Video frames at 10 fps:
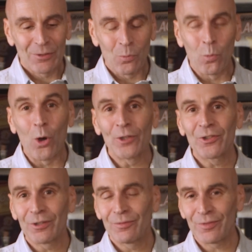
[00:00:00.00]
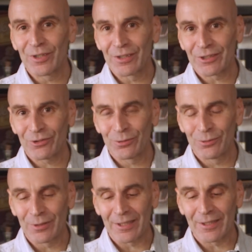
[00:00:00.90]
wanton feeling
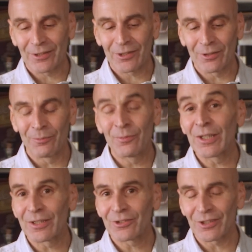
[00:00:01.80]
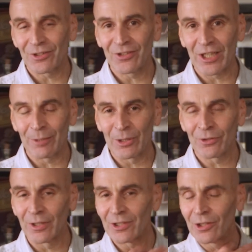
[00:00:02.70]
to a dessert, but
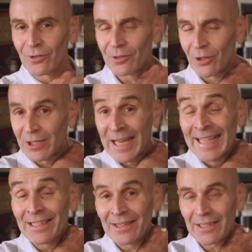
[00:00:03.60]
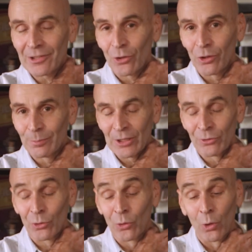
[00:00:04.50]
don't, or anything at all.
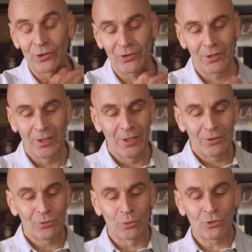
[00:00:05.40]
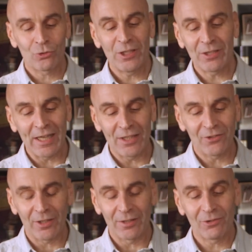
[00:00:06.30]
But don't treat it
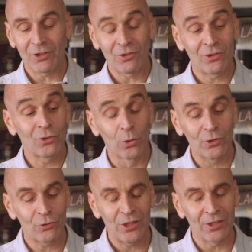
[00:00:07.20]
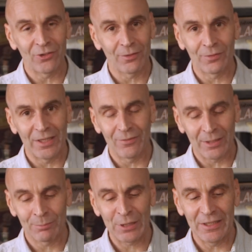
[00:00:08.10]
as don't treat it as a
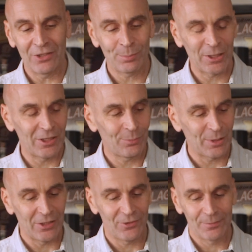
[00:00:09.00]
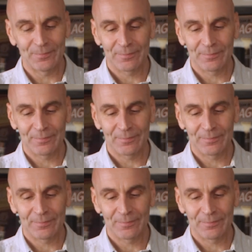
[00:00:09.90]
flavouring, please, please, please.